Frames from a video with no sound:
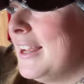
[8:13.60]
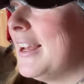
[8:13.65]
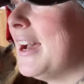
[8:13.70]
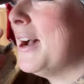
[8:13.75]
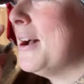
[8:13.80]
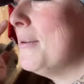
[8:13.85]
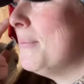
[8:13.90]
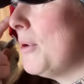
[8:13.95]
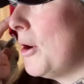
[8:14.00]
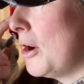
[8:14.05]

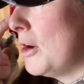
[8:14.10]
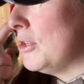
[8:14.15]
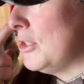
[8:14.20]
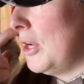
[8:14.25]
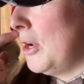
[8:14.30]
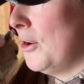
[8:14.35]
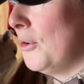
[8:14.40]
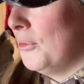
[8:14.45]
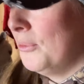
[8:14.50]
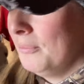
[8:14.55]
um, our
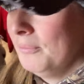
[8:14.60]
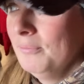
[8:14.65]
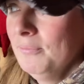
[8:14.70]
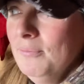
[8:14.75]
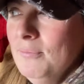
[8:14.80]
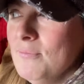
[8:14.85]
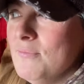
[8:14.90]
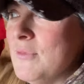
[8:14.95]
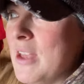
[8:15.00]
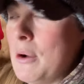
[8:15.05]
doe
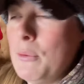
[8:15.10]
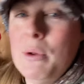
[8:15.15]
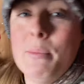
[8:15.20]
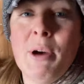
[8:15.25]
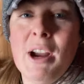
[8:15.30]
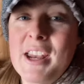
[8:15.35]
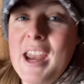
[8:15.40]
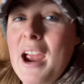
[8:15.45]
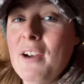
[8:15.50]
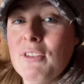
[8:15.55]
that we bred
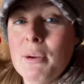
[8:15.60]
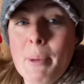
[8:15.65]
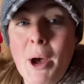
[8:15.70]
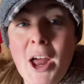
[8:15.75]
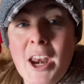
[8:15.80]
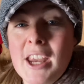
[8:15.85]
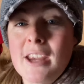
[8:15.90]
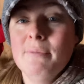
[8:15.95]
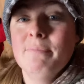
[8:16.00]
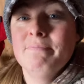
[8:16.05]
to
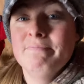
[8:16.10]
everybody